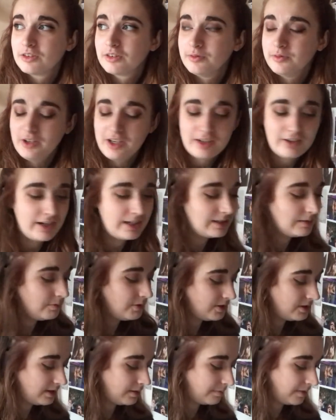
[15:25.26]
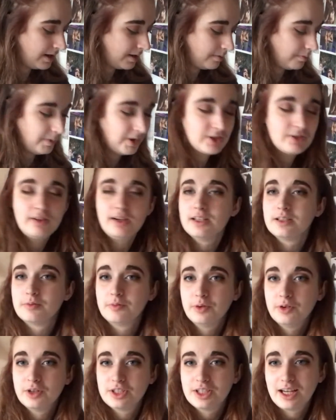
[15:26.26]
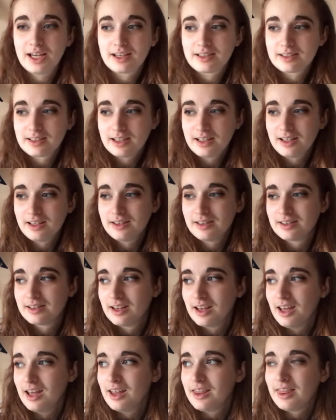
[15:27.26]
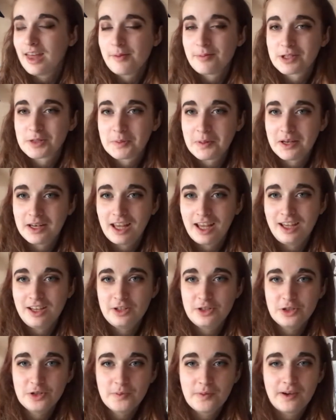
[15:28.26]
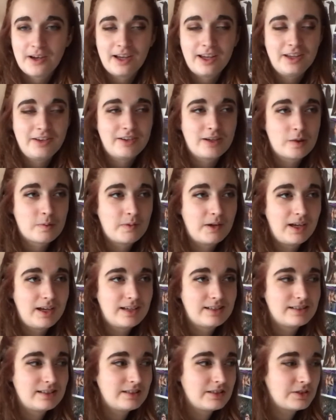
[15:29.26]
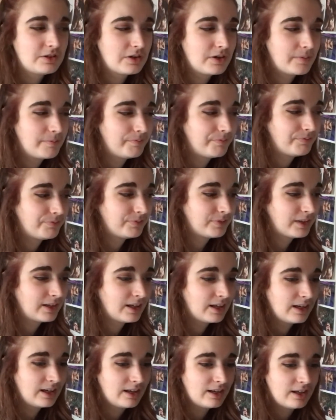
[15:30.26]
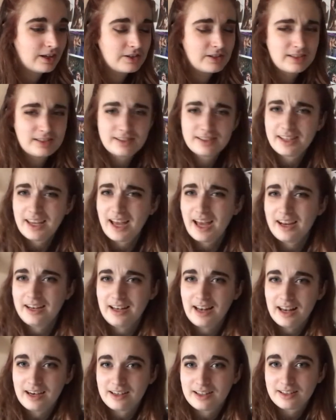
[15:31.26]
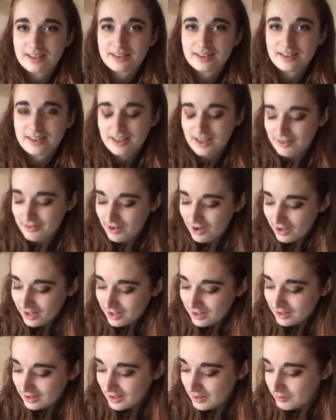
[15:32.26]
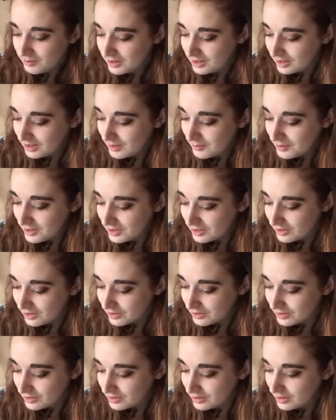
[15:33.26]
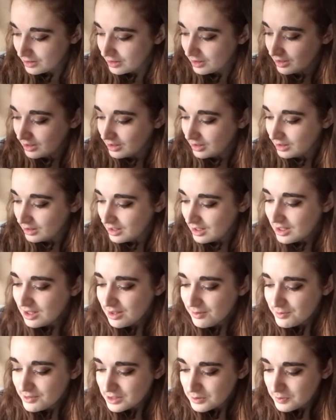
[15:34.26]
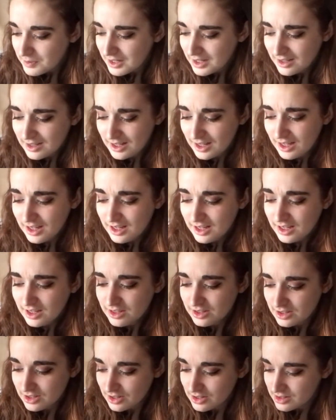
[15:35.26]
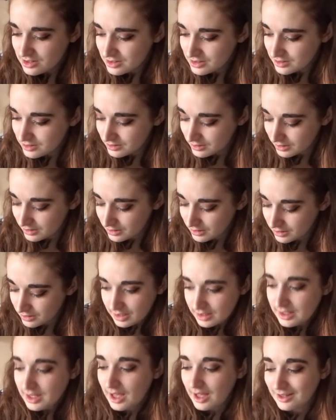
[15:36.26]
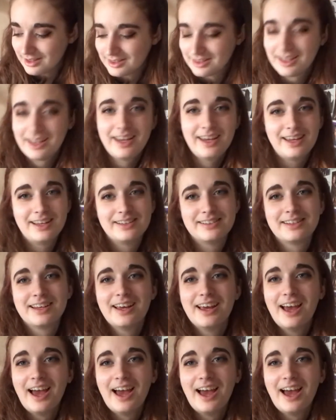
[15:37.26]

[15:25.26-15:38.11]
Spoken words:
recreating music. My most recent project is There Must Be an Angel by Eurythmics, and it's gonna say Annie Lennox, is that right? Let me Google. There must be an angel. Yes, it is.